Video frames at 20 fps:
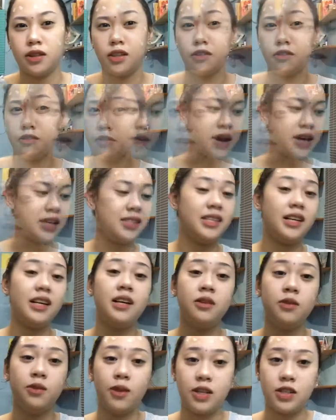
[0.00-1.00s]
Or my
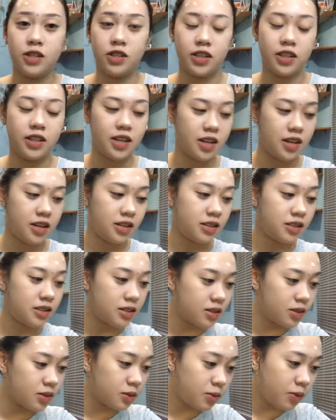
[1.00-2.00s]
second question
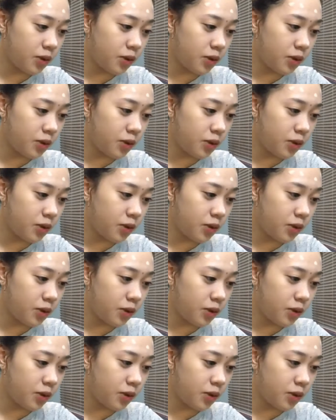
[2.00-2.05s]
is,